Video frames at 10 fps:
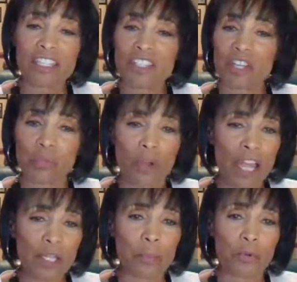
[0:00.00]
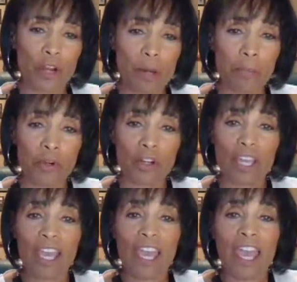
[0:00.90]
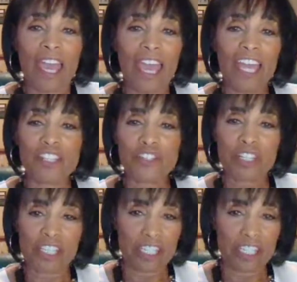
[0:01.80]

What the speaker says: He said, write a prayer book and